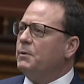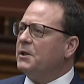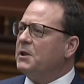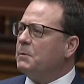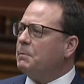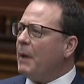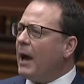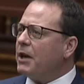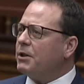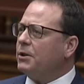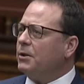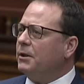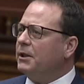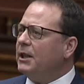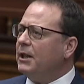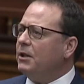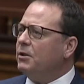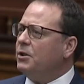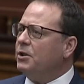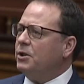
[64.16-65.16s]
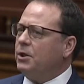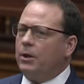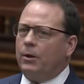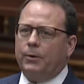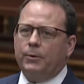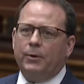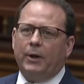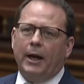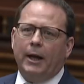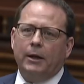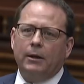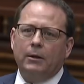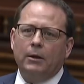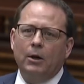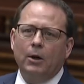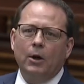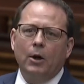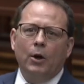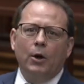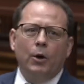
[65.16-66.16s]
with special needs children
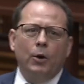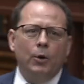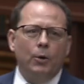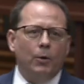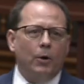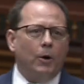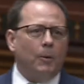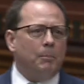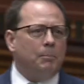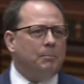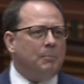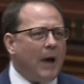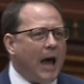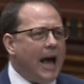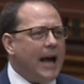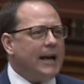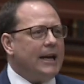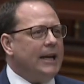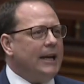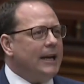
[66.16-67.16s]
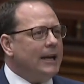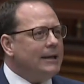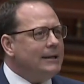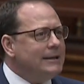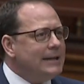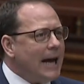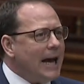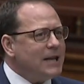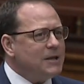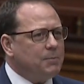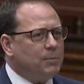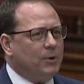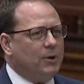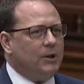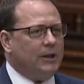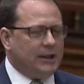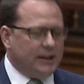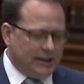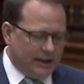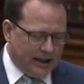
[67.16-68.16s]
who are begging and
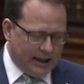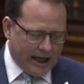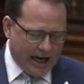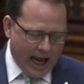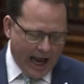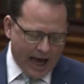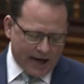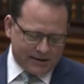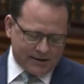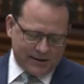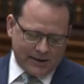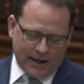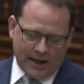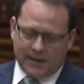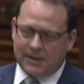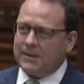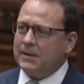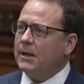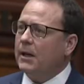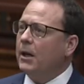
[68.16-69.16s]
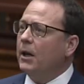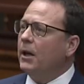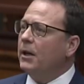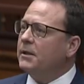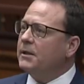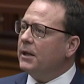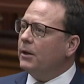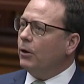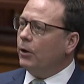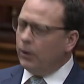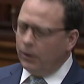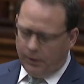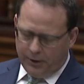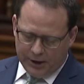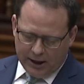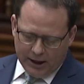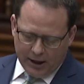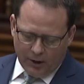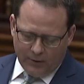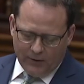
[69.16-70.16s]
desperately needing access to
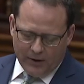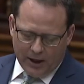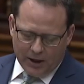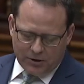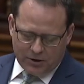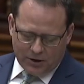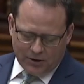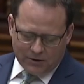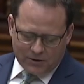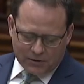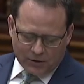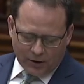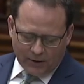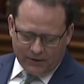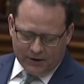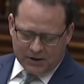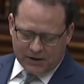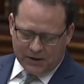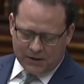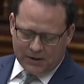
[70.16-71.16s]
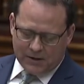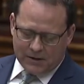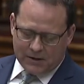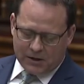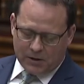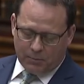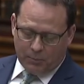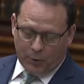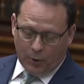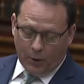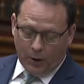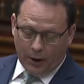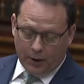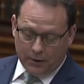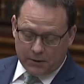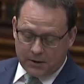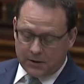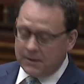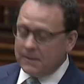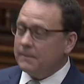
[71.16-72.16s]
early intervention services and
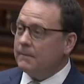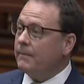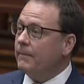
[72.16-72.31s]
supports,